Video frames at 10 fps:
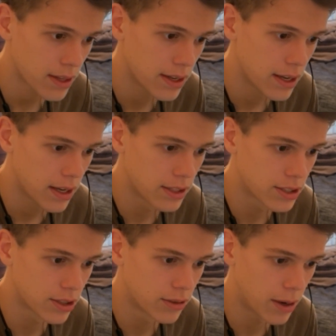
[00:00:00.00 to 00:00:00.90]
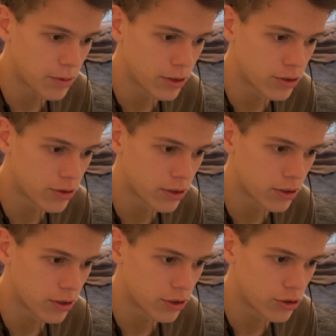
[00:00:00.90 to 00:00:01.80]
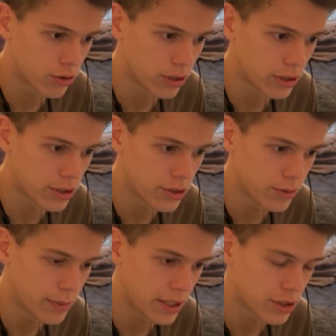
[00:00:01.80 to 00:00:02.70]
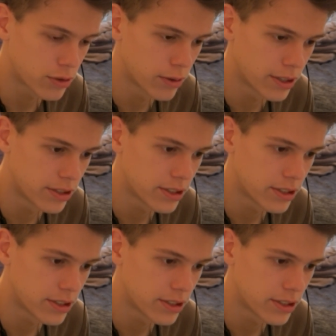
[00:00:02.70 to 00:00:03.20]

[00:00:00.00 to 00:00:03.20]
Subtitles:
And so I'm controlling the 2 main squares